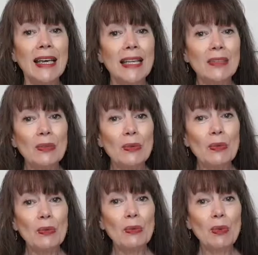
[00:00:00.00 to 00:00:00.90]
And
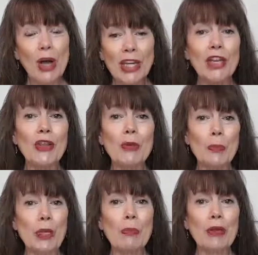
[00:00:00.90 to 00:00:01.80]
I know that
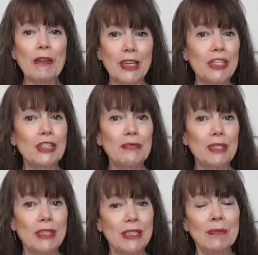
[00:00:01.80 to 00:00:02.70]
people have actually
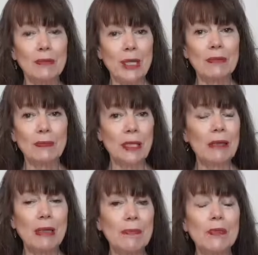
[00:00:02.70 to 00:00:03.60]
written in and
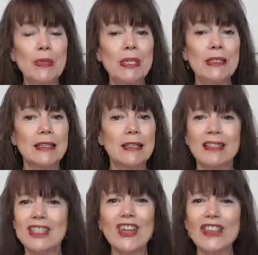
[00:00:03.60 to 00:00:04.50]
PM'd me and said,
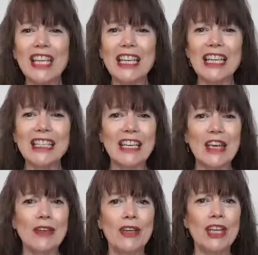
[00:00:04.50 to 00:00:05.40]
it's not that easy,
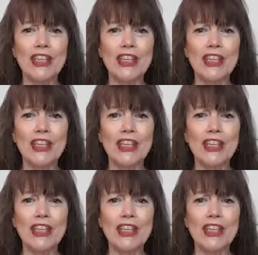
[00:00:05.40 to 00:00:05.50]
Karen.